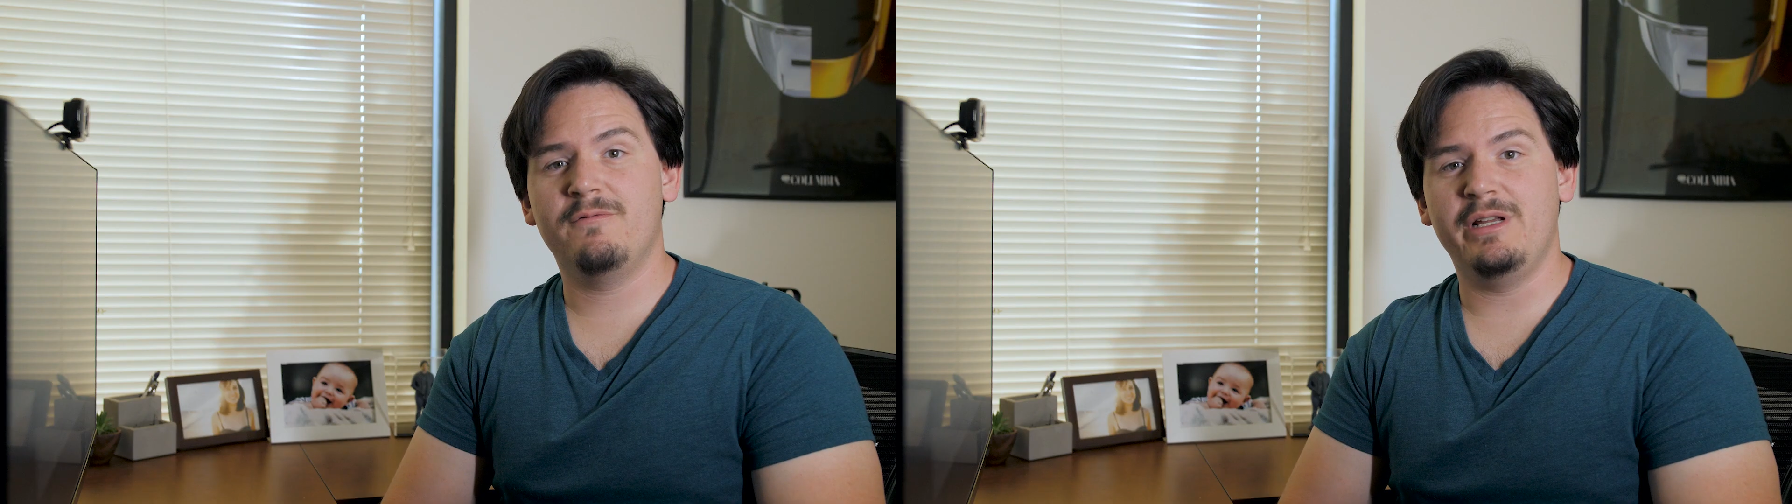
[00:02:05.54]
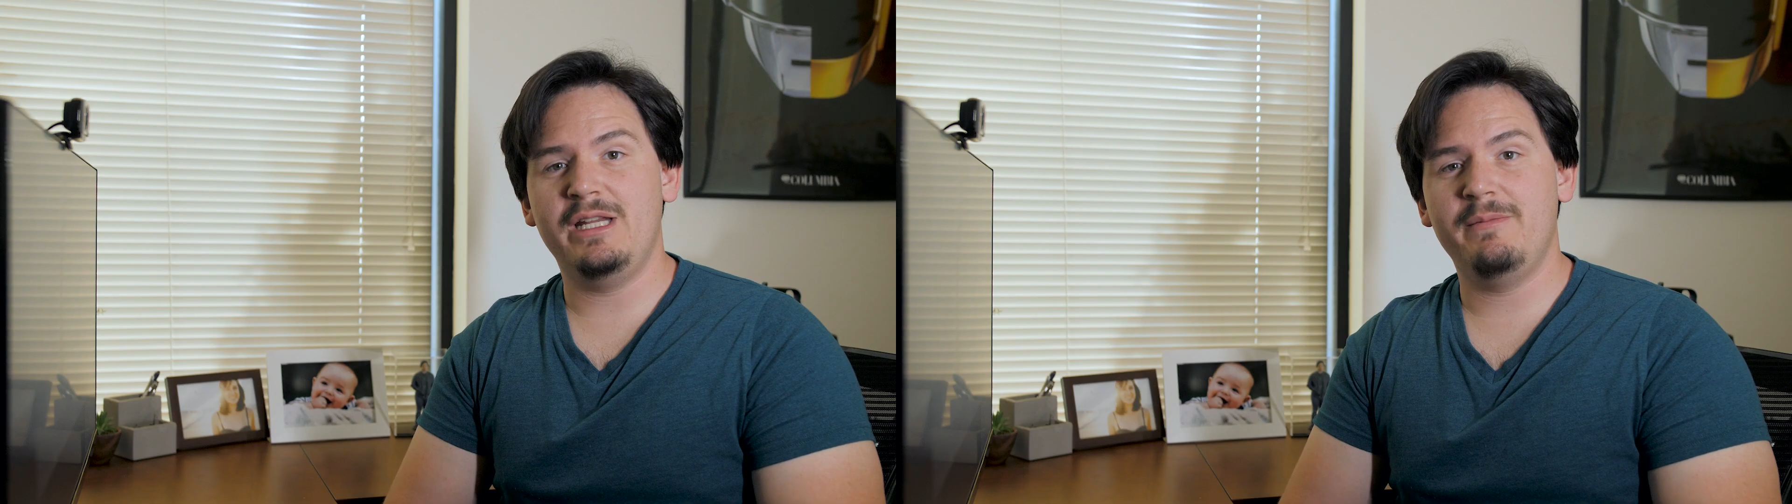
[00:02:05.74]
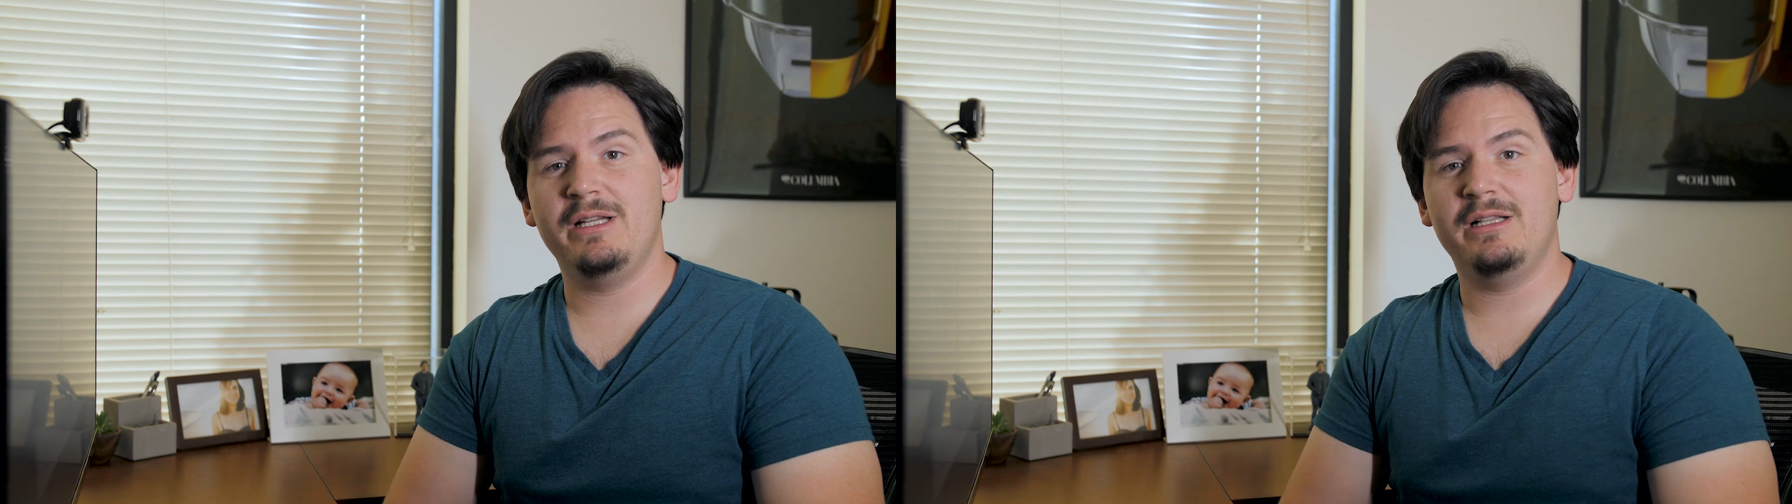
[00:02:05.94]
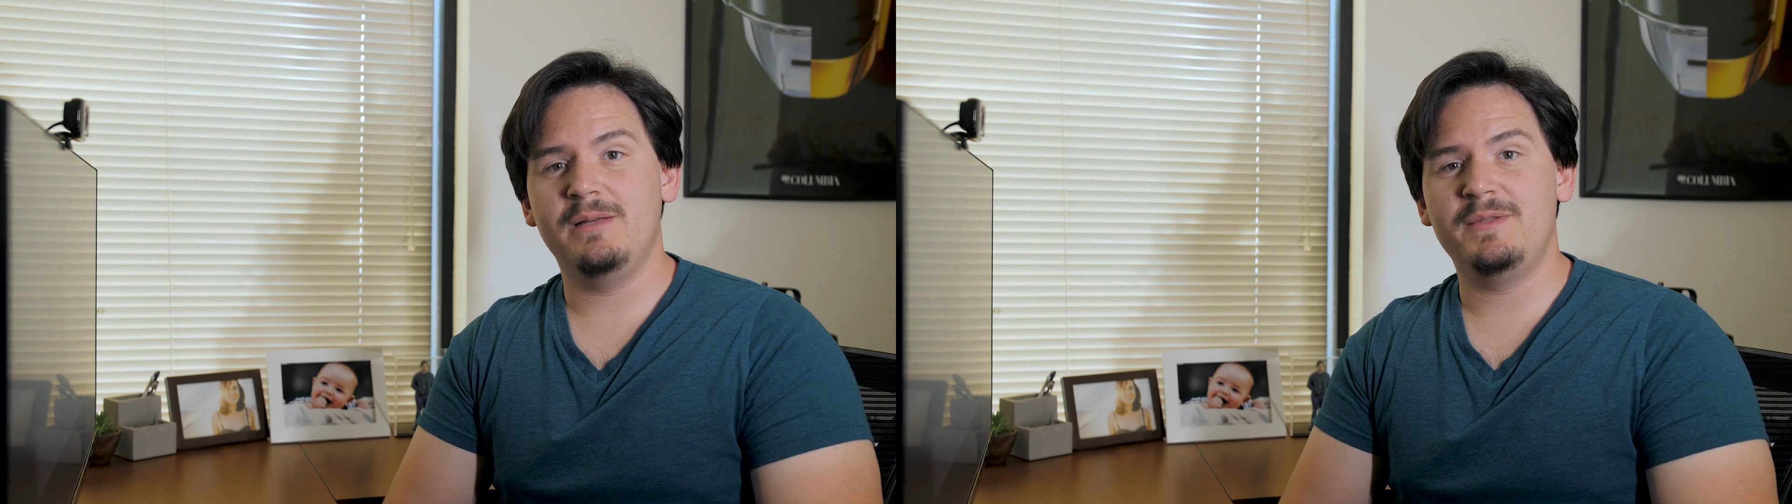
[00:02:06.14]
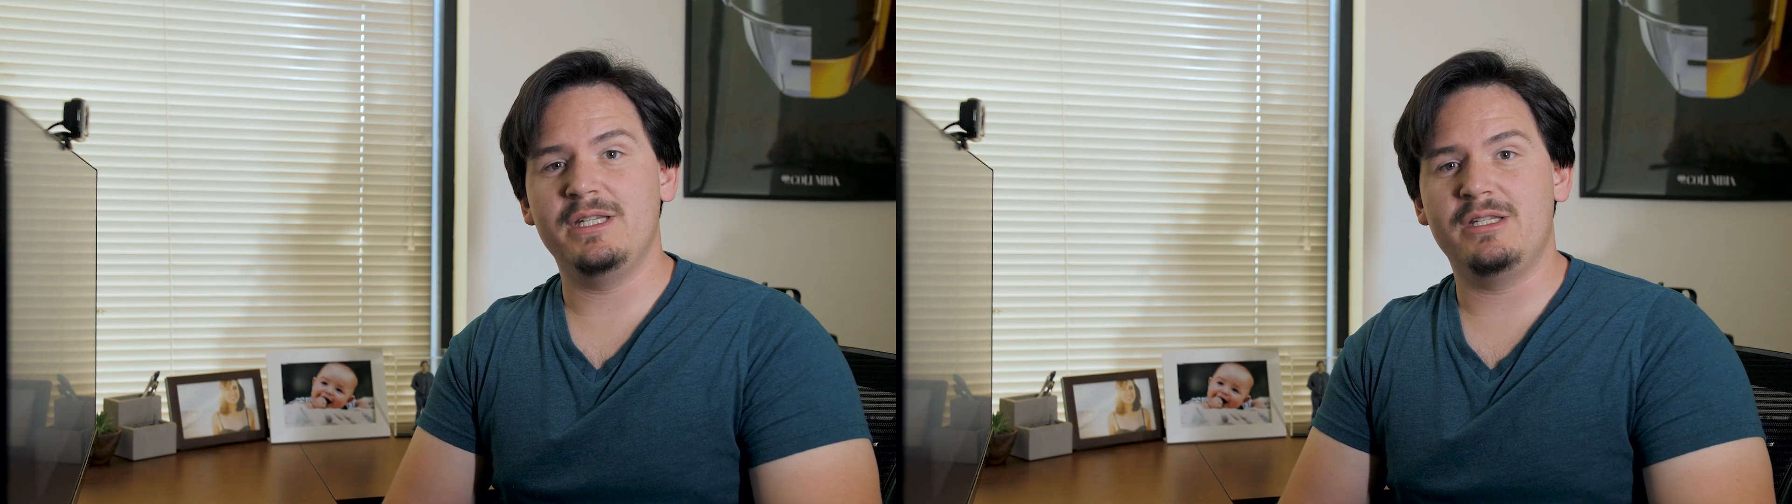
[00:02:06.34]
of renaming
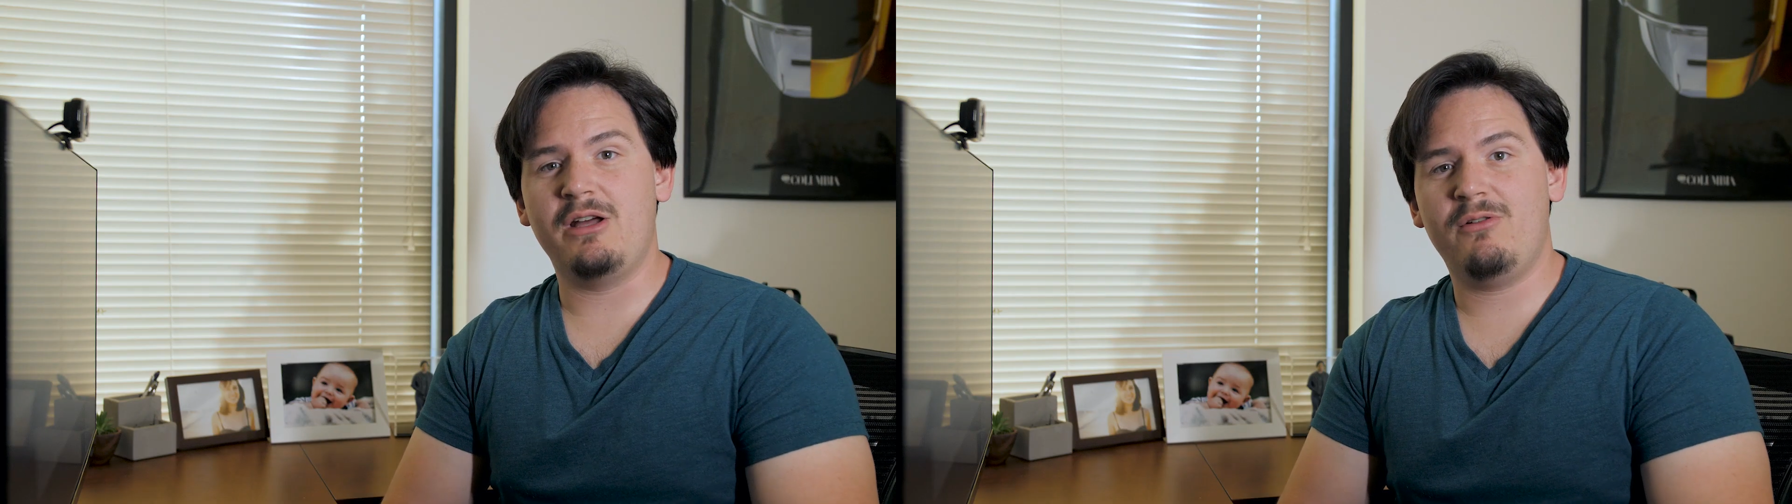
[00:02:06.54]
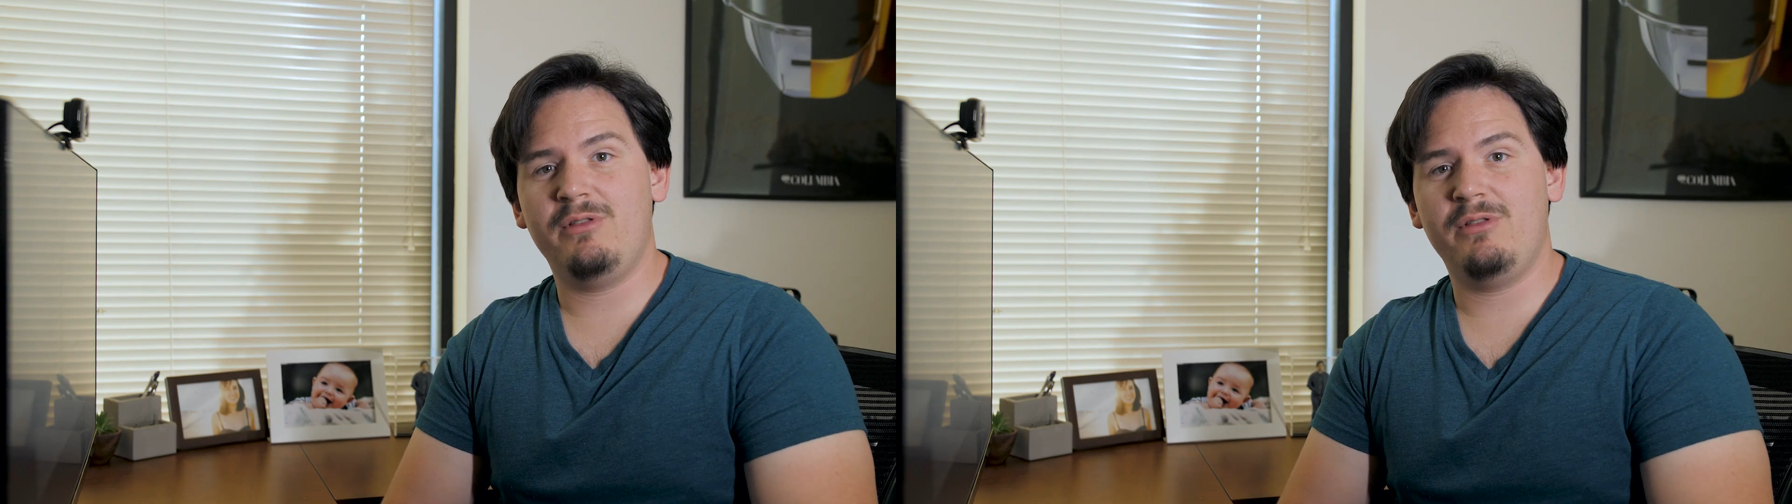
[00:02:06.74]
clips is not